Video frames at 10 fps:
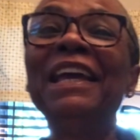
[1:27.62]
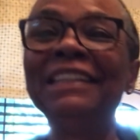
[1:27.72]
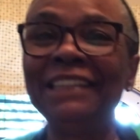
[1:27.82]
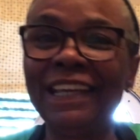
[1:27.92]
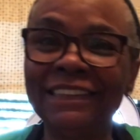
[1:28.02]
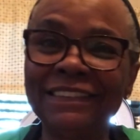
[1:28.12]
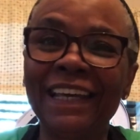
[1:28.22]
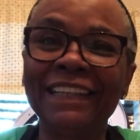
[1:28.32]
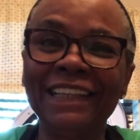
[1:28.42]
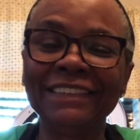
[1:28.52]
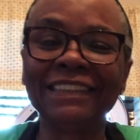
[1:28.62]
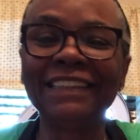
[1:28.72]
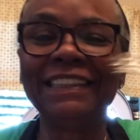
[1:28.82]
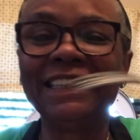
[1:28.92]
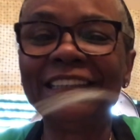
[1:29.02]
Yes, I guess I
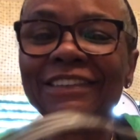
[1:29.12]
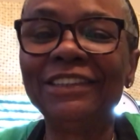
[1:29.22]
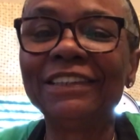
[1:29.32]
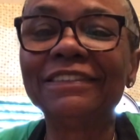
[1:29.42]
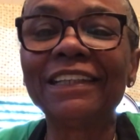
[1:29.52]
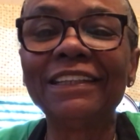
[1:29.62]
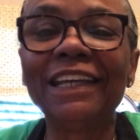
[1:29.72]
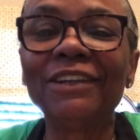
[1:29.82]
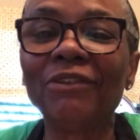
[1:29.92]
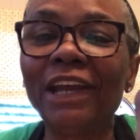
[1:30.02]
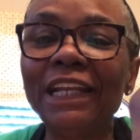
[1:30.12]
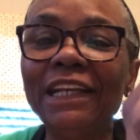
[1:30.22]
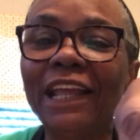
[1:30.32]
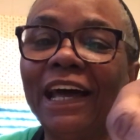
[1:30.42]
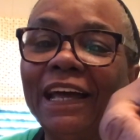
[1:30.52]
did. You could say that Granny
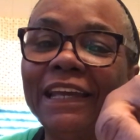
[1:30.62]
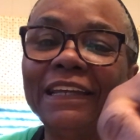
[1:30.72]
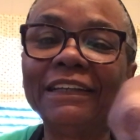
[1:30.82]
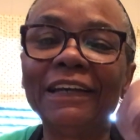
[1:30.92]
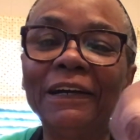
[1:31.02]
lied.